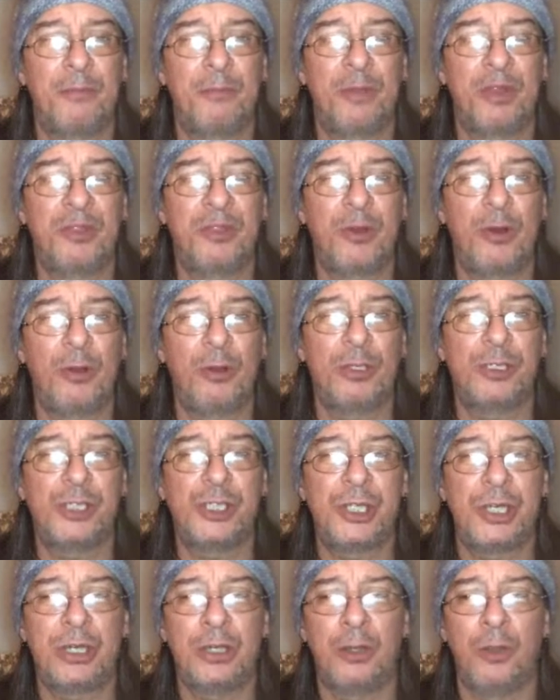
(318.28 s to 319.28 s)

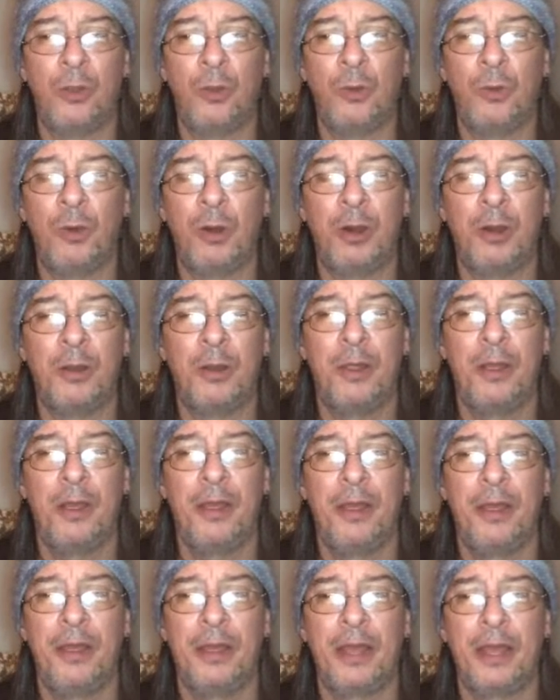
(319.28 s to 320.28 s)
mythology and lore,
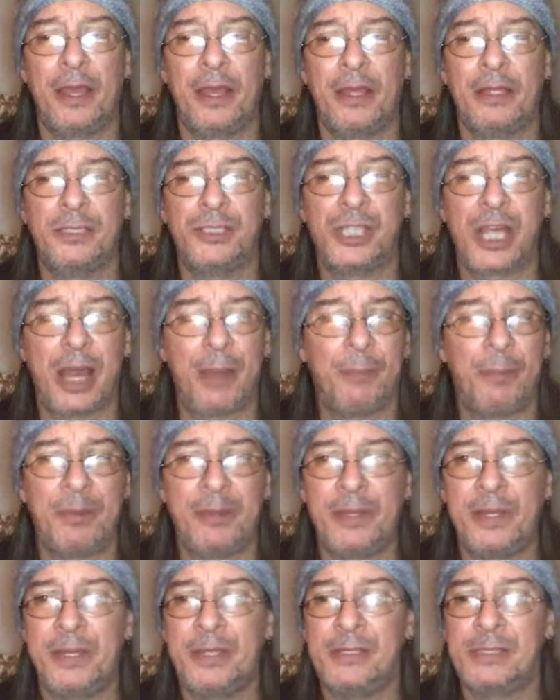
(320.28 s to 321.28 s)
and
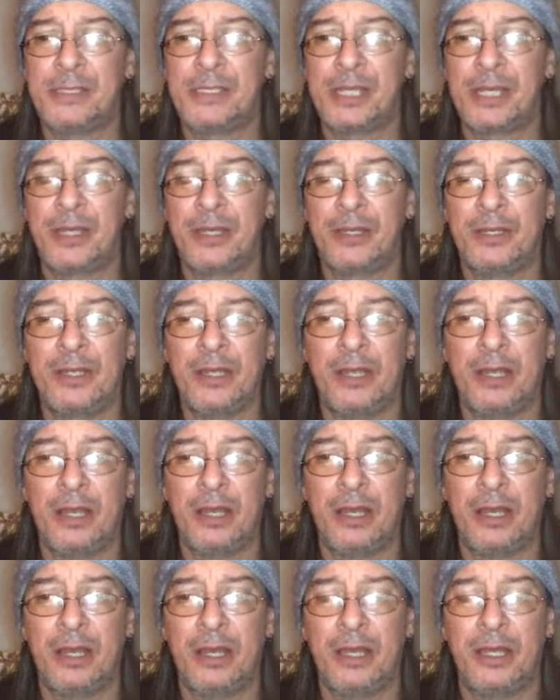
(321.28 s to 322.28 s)
Japanese and
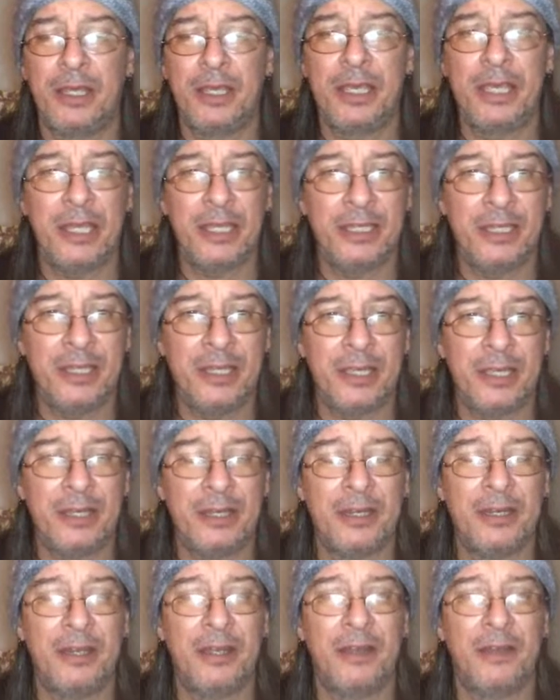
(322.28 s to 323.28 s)

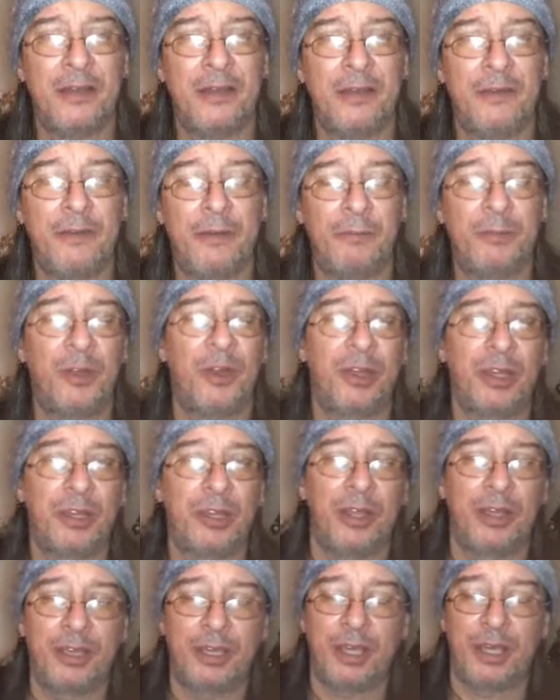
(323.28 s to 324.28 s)
Indian, I'm
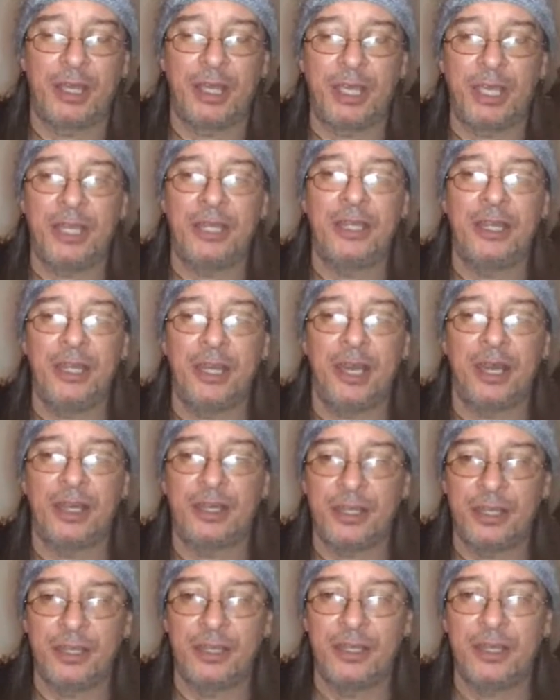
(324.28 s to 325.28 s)
talking like
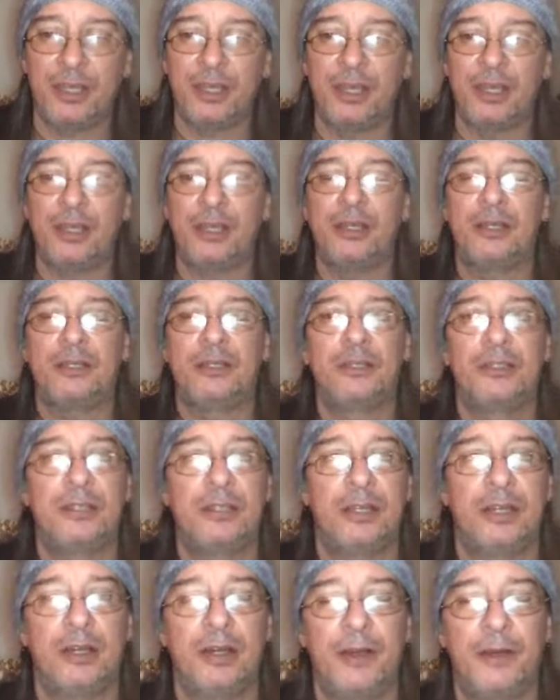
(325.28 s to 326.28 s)
India
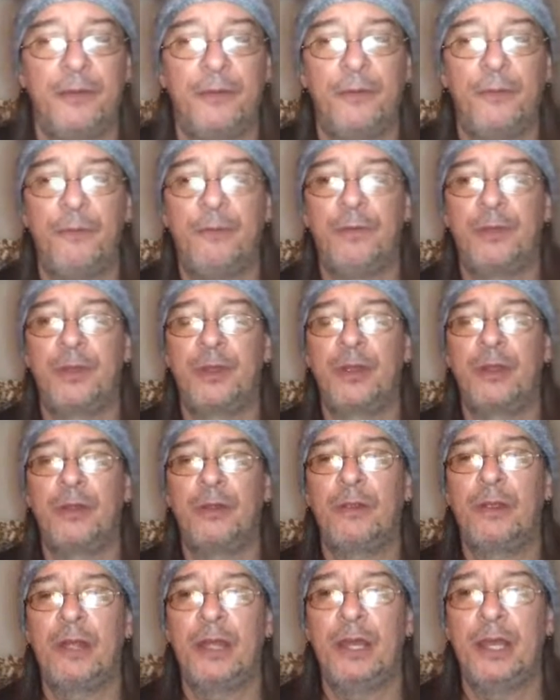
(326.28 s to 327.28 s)
over
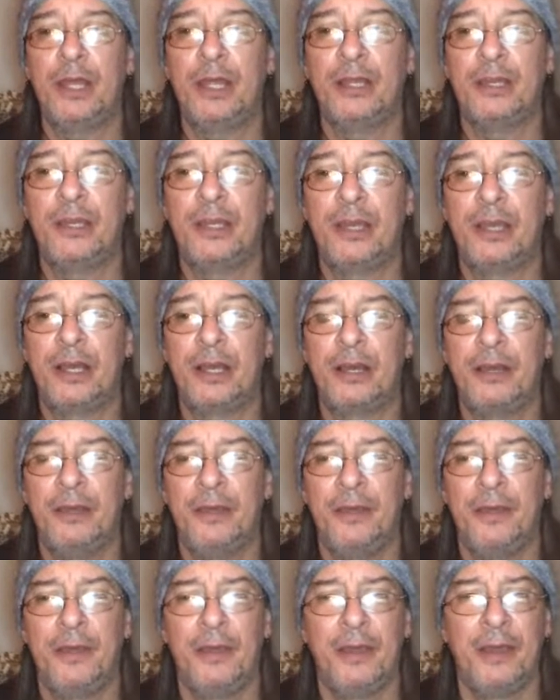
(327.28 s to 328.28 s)
there, and
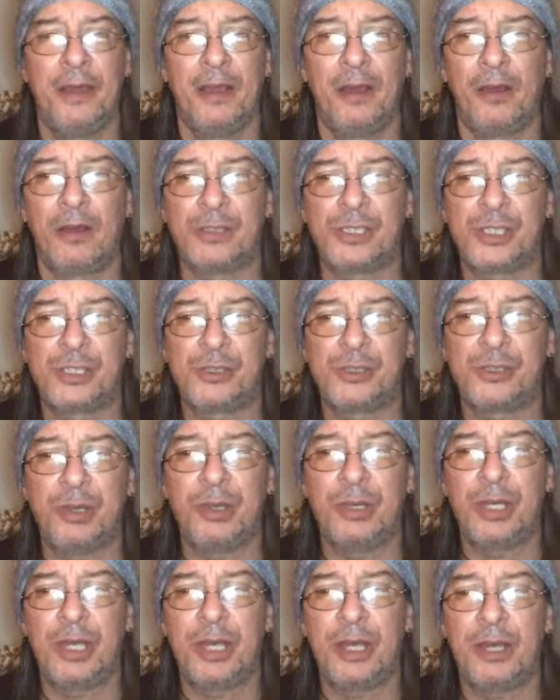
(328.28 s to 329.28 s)

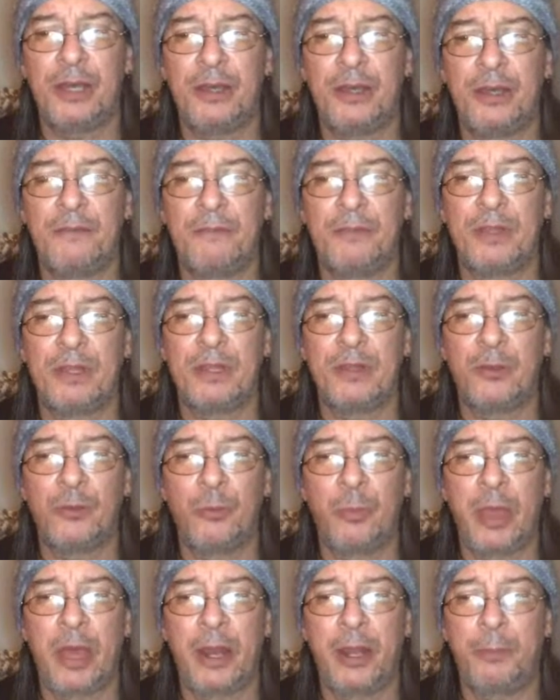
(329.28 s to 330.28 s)
Australia,
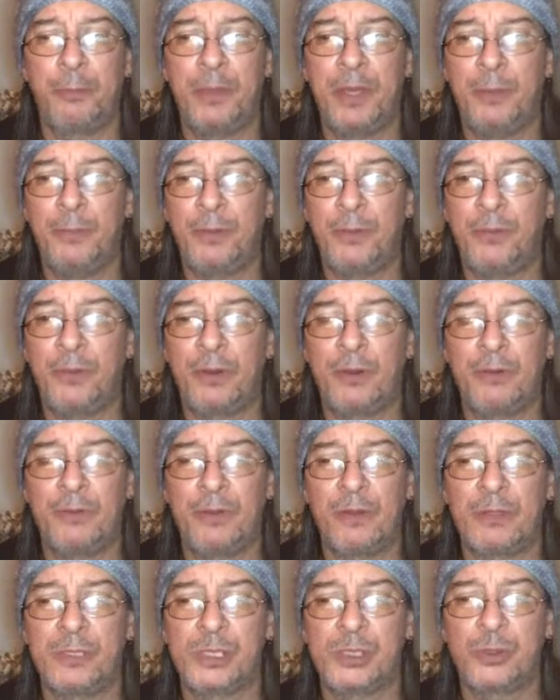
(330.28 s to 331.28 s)
the nomadic people
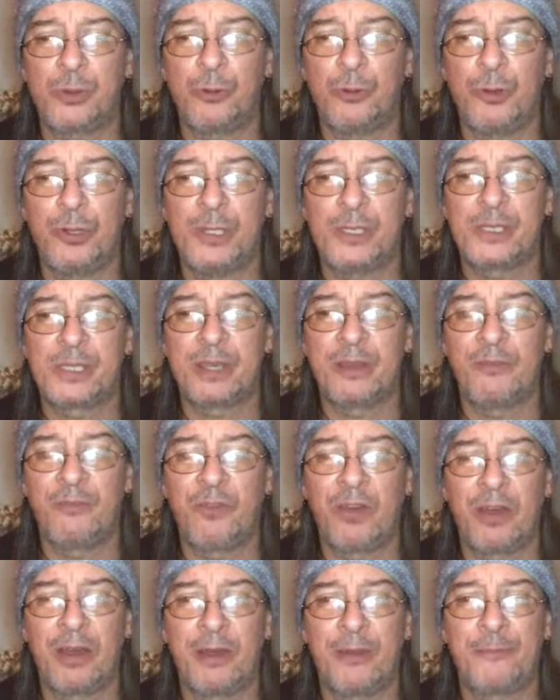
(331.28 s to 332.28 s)
there, their stories
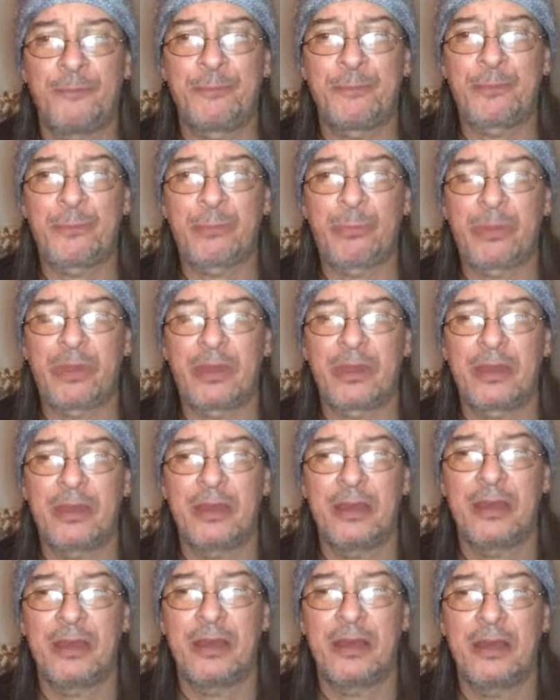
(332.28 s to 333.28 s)

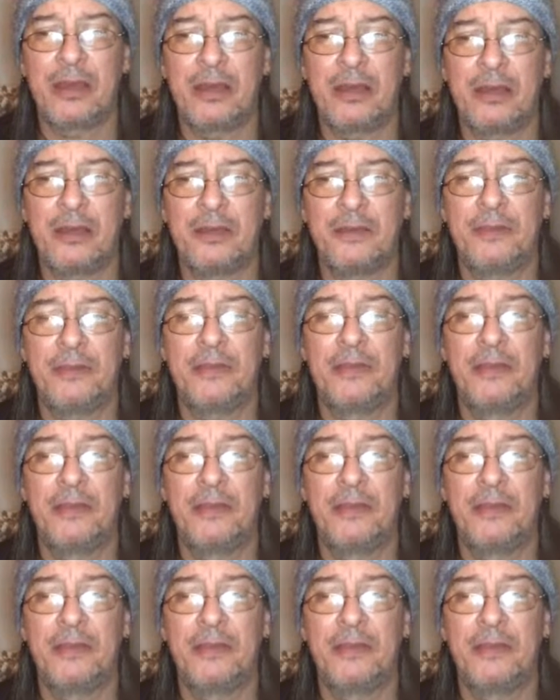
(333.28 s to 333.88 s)
uh,